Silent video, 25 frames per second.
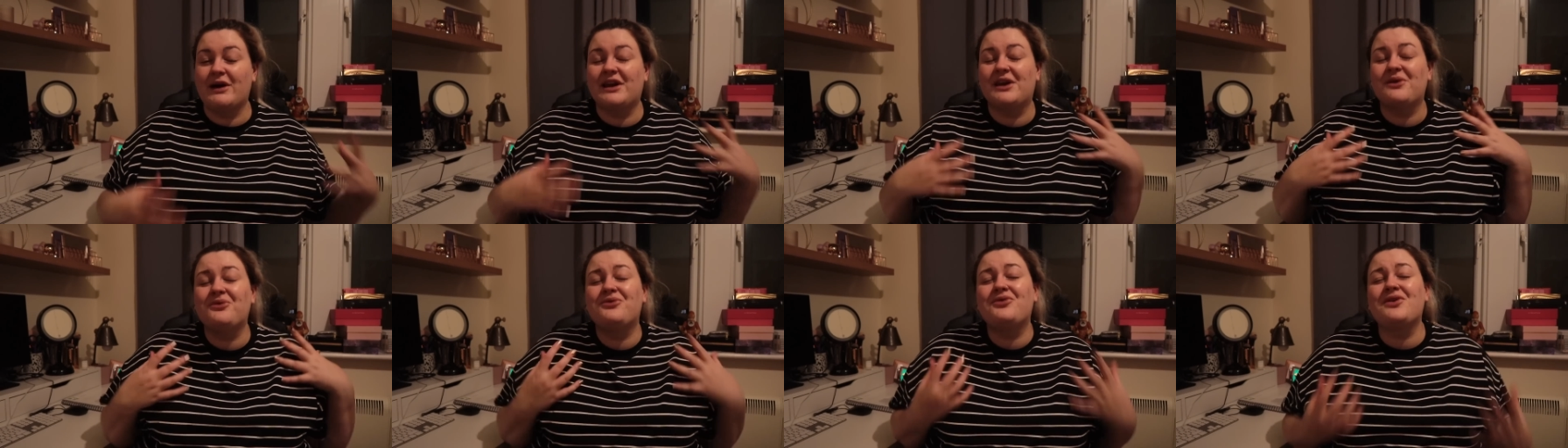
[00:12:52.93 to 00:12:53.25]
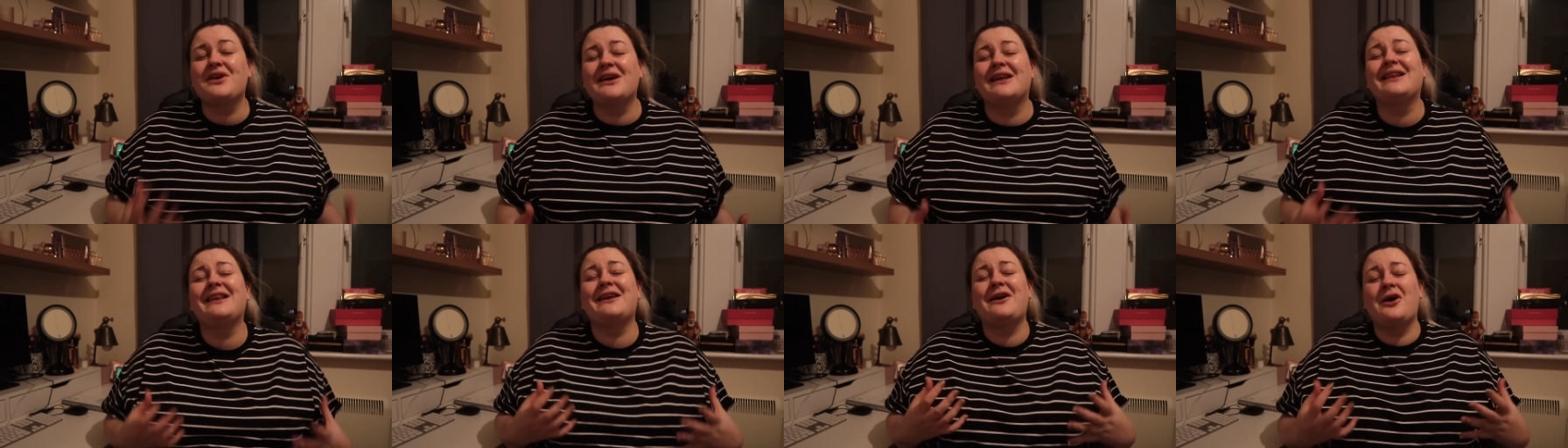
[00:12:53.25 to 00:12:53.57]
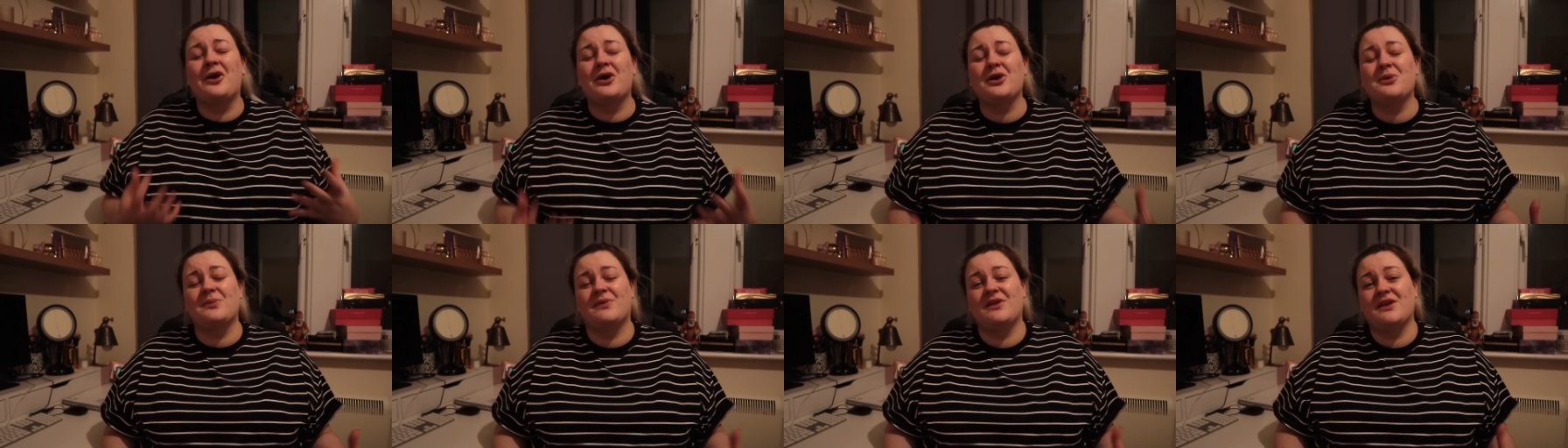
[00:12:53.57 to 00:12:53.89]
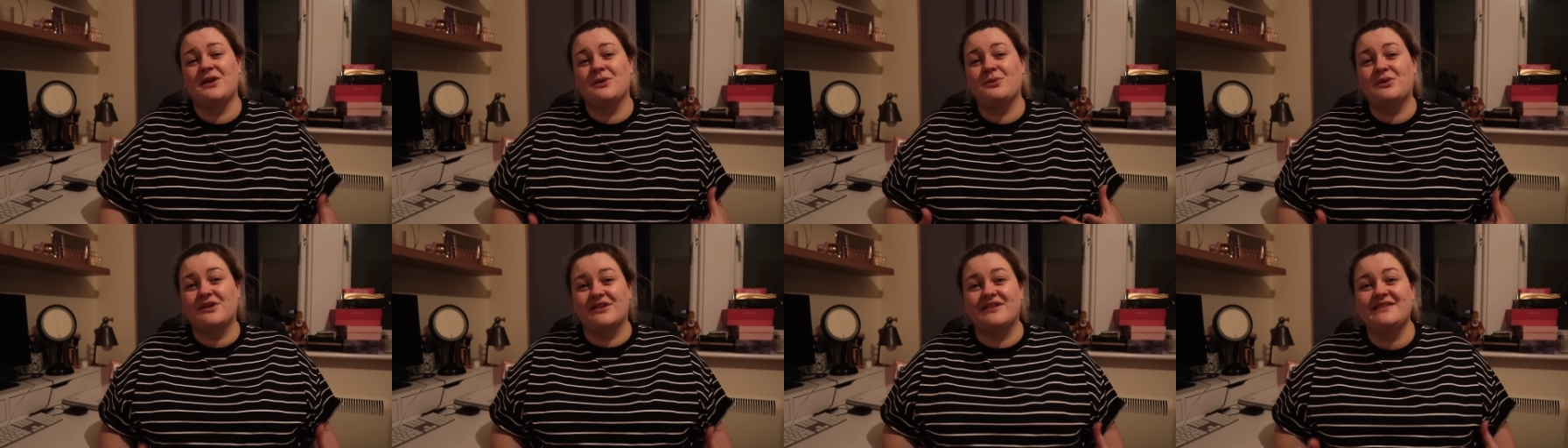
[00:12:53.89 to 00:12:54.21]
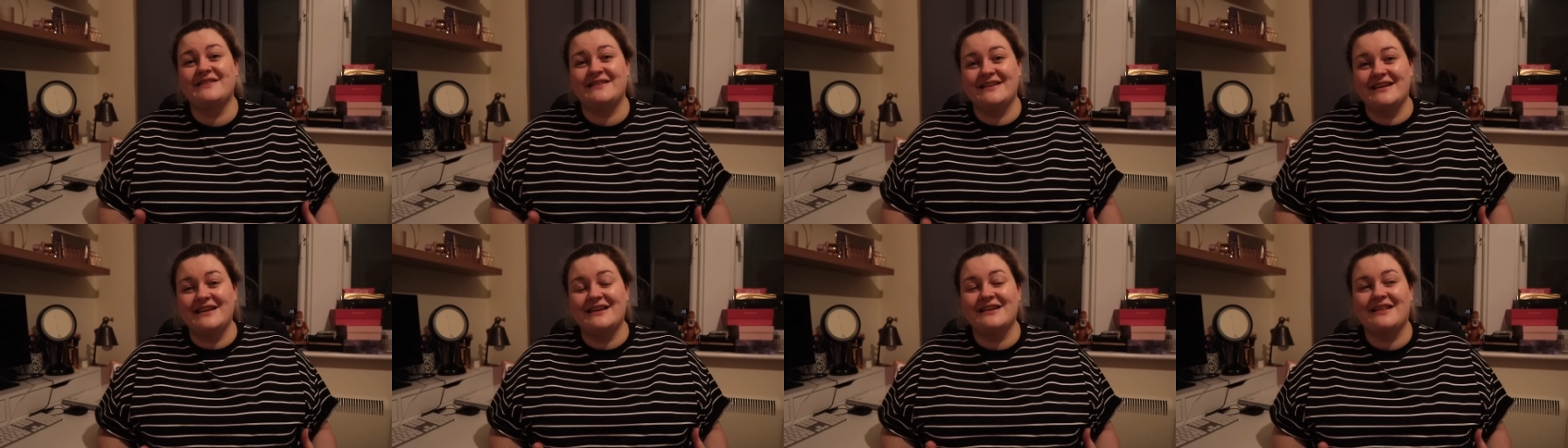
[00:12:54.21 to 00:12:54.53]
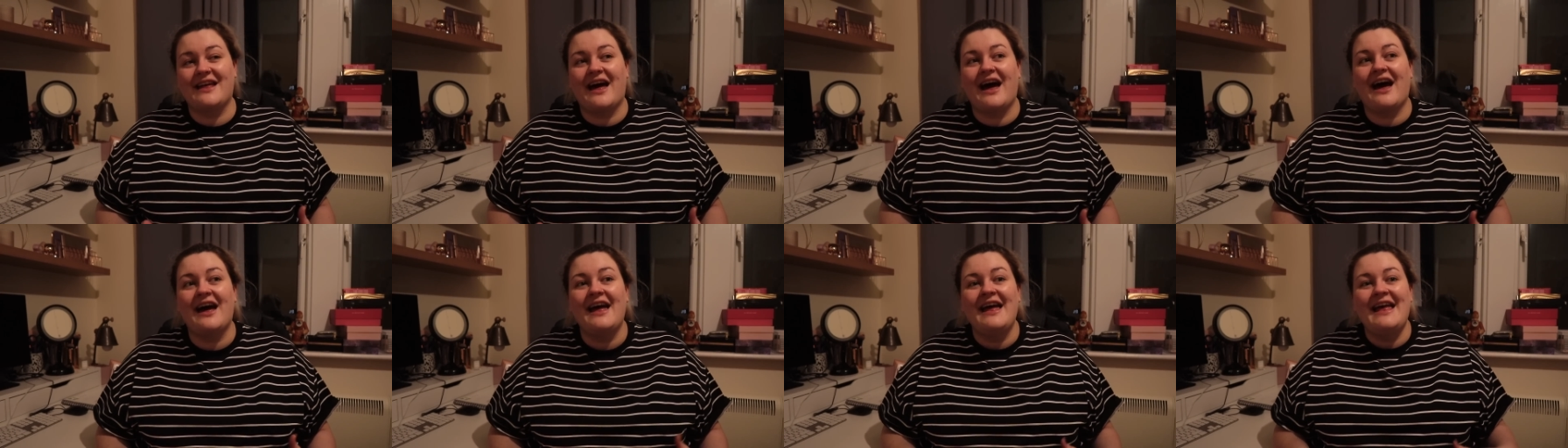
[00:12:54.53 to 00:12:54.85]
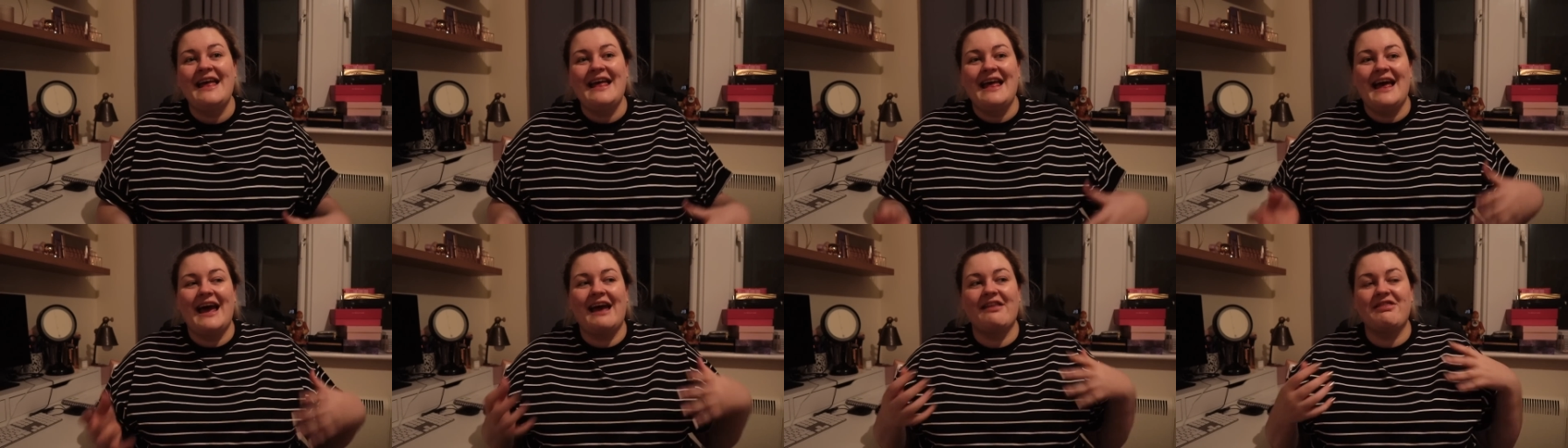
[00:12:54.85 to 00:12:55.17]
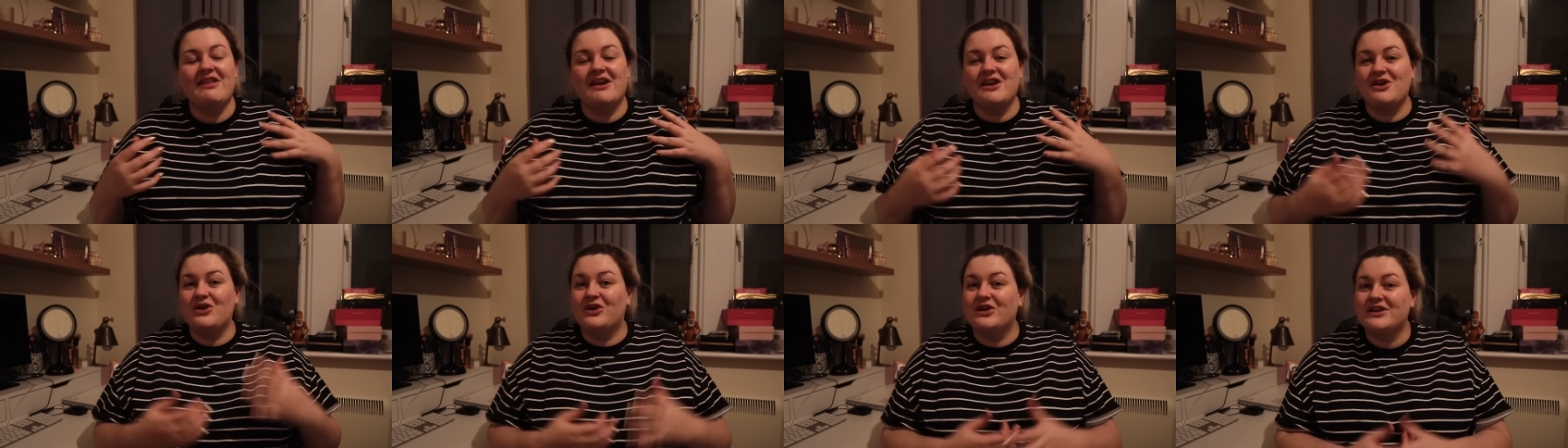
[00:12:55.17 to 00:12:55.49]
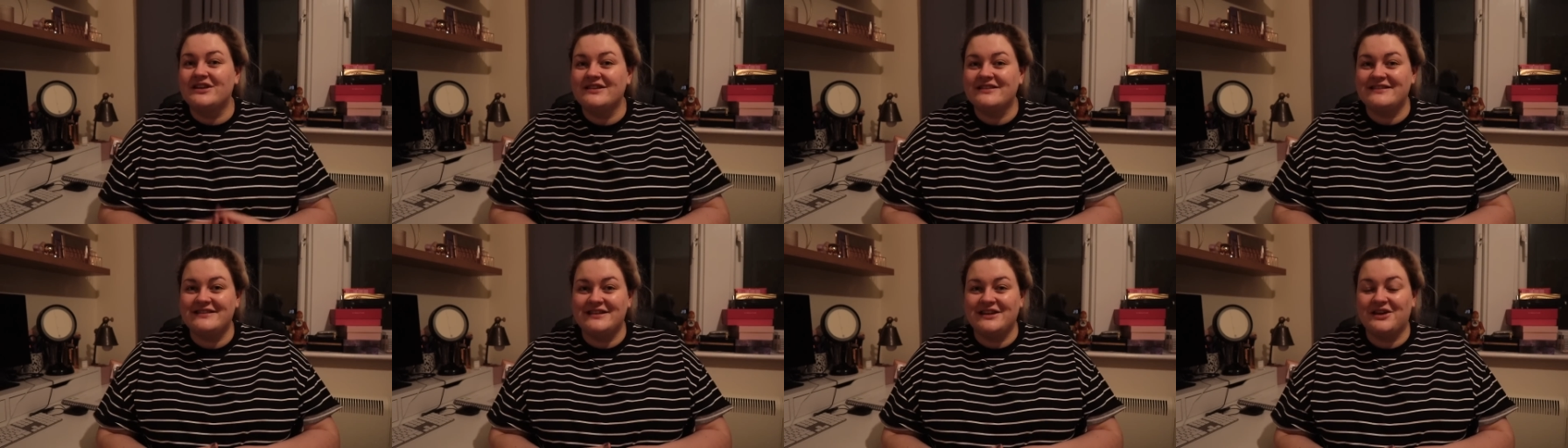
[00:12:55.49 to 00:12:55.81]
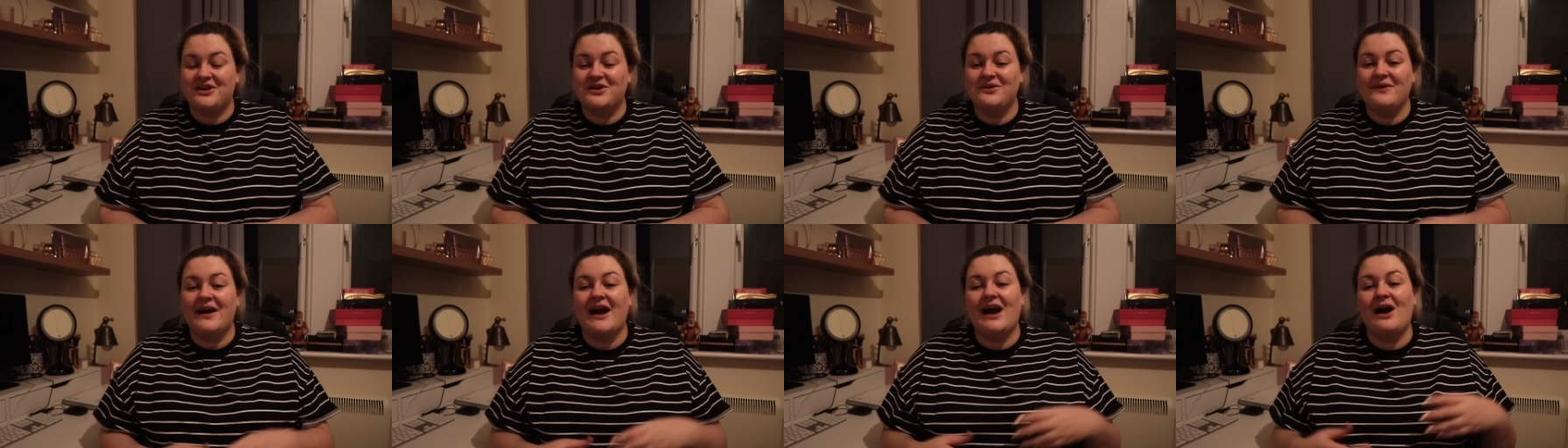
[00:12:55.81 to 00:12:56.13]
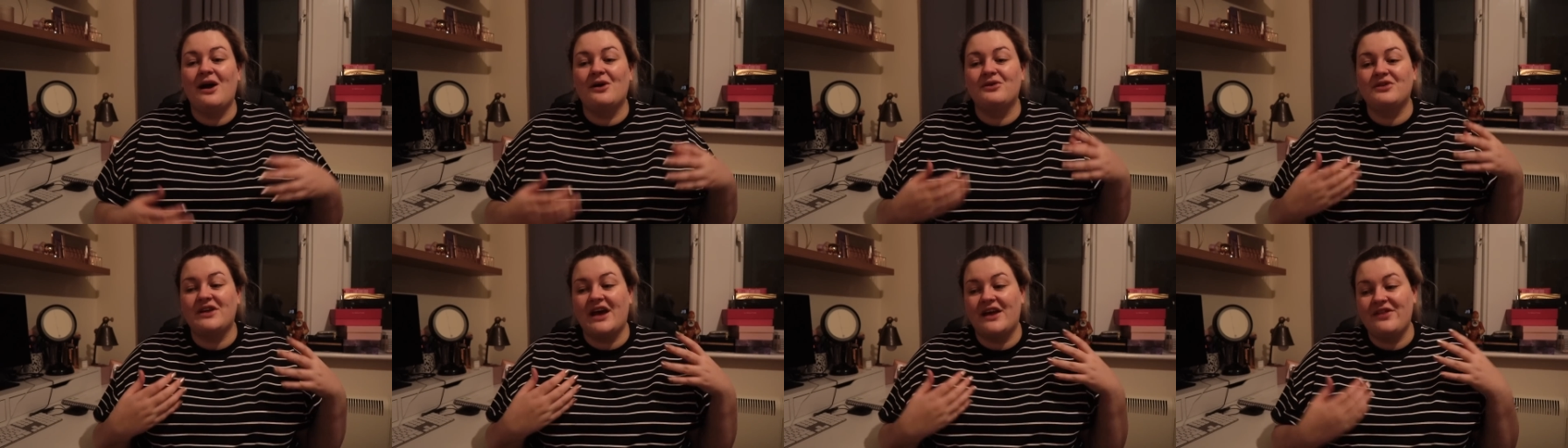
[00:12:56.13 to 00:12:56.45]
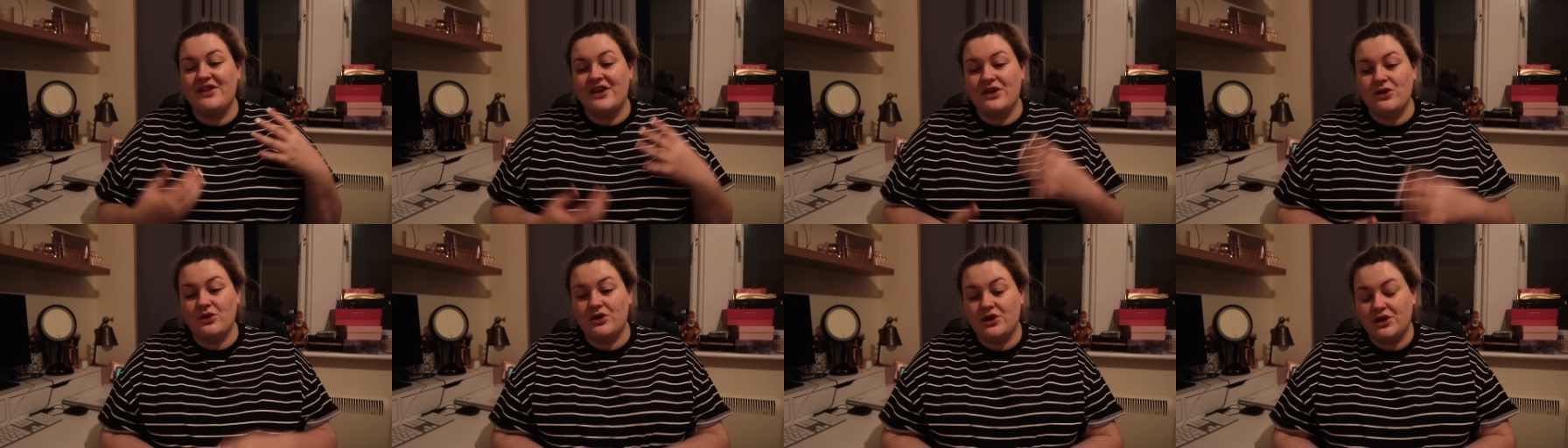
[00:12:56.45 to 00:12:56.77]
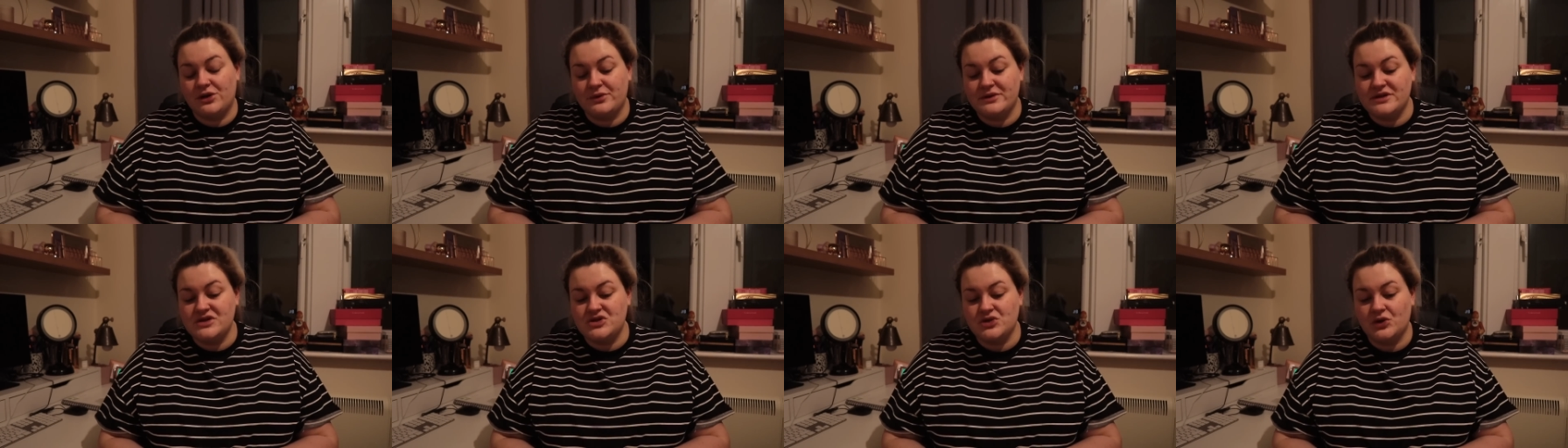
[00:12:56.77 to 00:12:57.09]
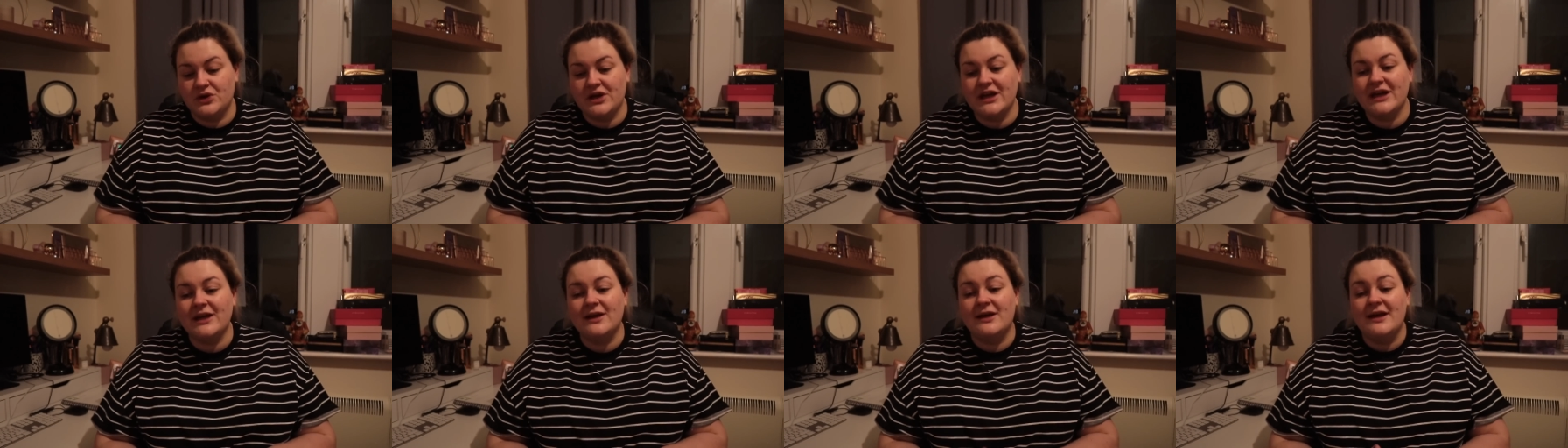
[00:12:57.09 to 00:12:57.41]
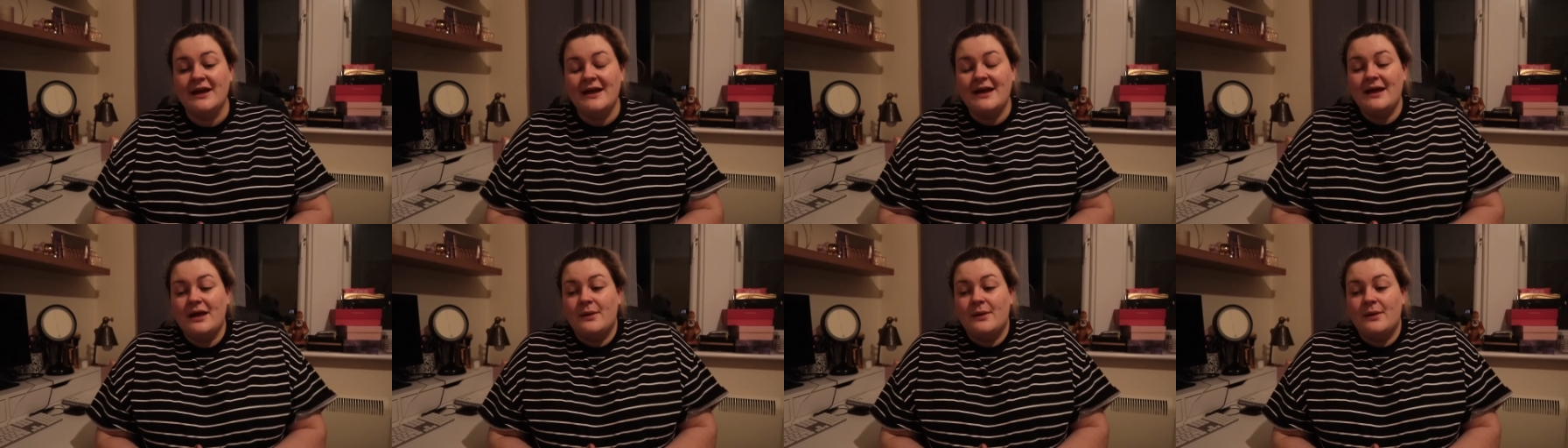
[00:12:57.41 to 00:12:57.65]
and I really hope that you want to see that and that you're going to stick around and that you're going to enjoy it.